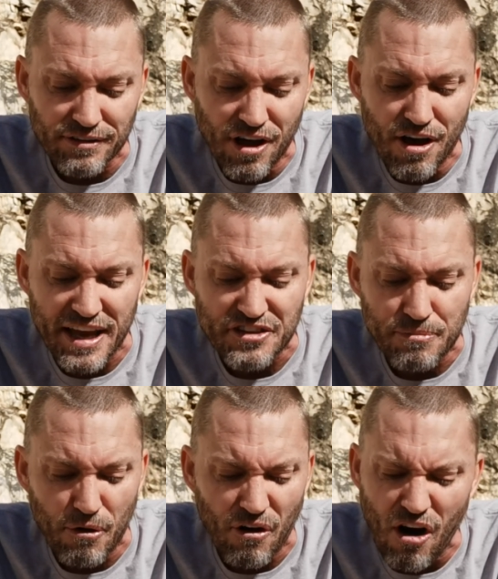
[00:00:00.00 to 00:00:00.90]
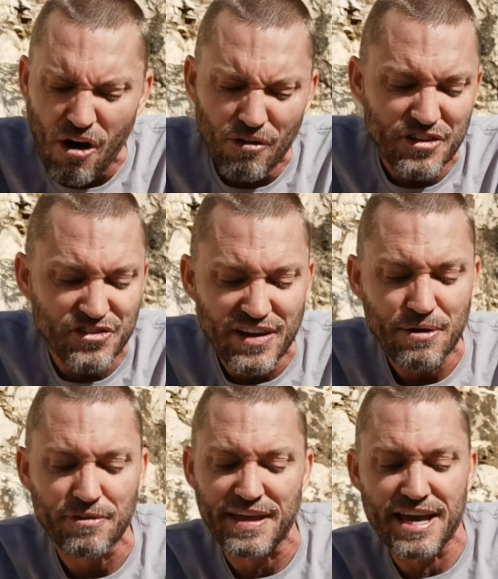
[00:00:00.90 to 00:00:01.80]
along and smote all the
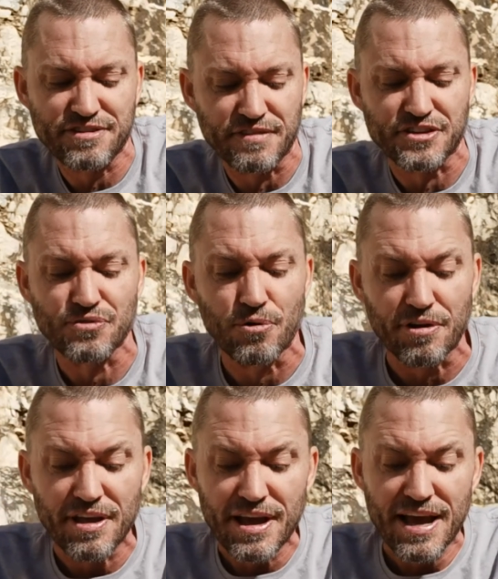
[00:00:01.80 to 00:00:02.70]
city with the edge of the sword.